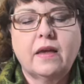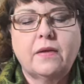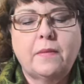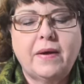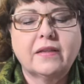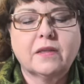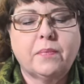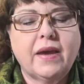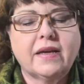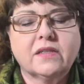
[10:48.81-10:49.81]
about the
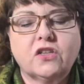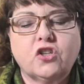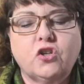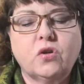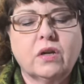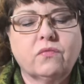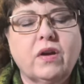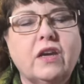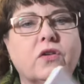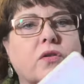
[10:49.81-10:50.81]
passage, and you can
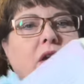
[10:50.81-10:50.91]
write your